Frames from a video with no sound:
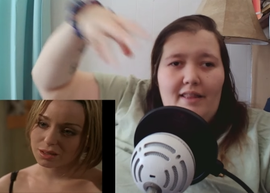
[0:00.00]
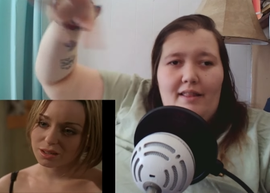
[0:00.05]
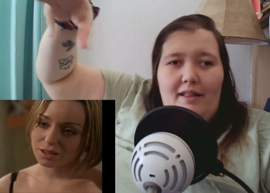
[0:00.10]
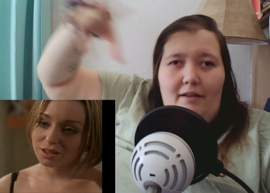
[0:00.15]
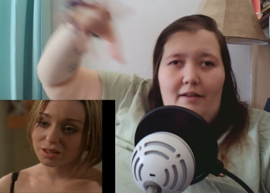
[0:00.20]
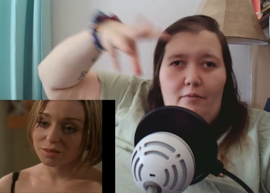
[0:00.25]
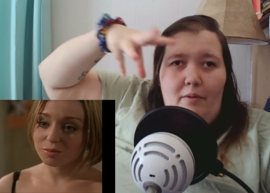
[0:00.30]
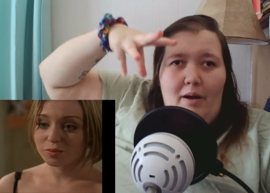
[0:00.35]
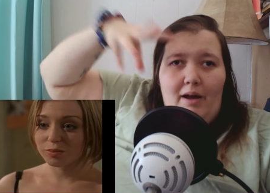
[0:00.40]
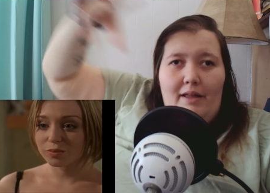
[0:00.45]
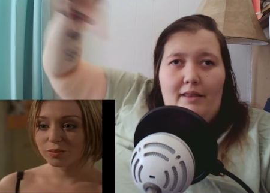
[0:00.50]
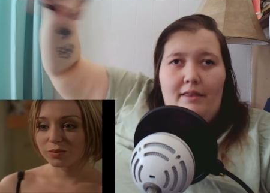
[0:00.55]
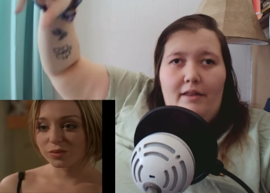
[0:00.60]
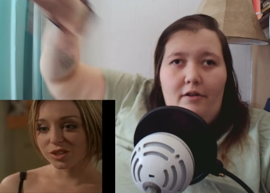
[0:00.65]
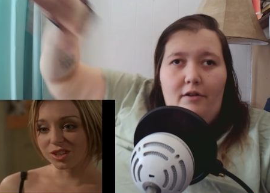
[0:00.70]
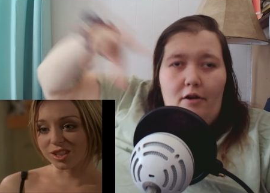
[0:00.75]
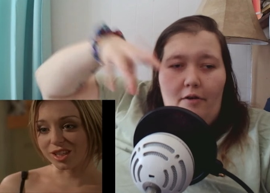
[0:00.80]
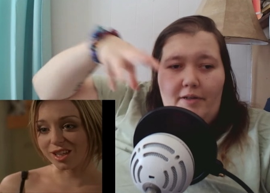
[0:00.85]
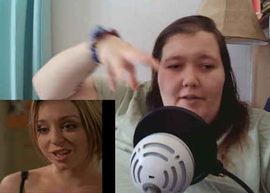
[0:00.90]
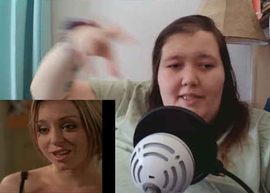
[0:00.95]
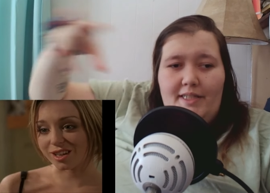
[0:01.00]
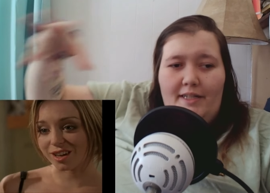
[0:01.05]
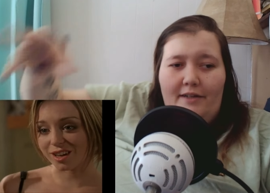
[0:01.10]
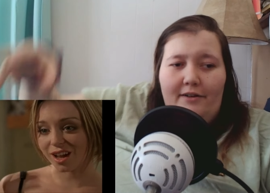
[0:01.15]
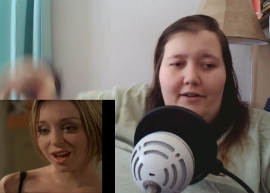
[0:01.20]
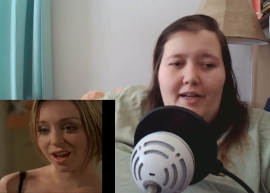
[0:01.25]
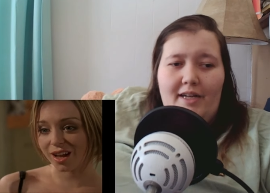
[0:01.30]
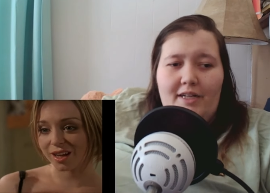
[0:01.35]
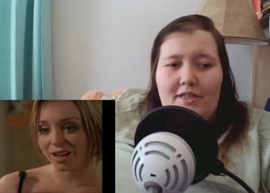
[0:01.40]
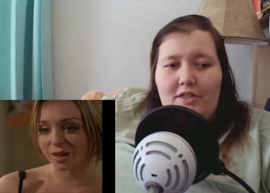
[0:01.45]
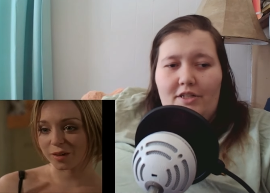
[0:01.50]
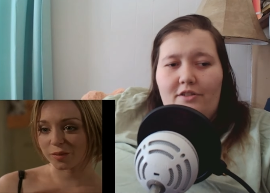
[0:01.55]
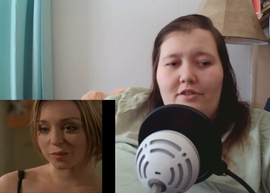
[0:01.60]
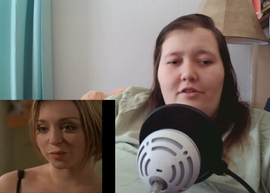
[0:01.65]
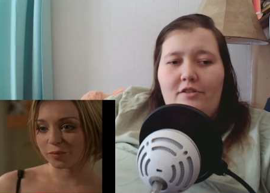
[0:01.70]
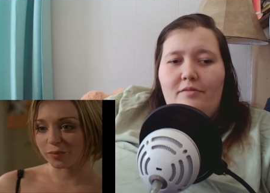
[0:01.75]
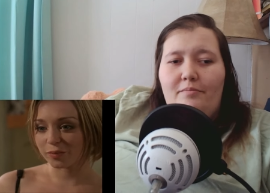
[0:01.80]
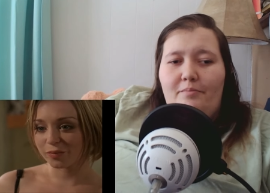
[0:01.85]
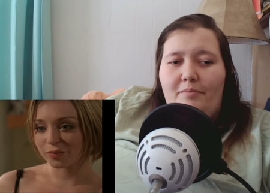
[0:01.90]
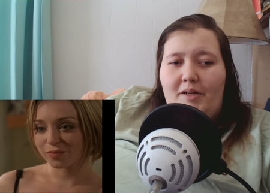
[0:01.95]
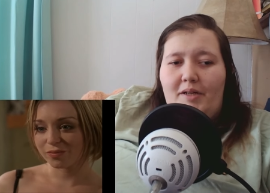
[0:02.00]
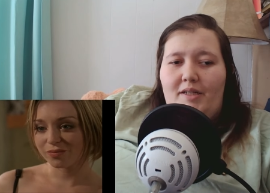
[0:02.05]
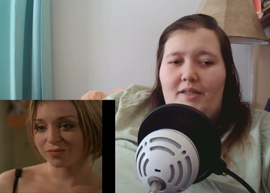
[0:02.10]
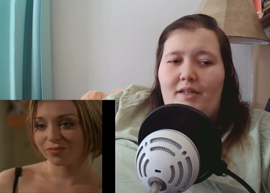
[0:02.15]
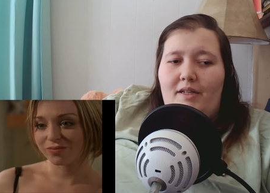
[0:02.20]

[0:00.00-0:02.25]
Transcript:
Speaker 1: like why they're always staring at each other, but...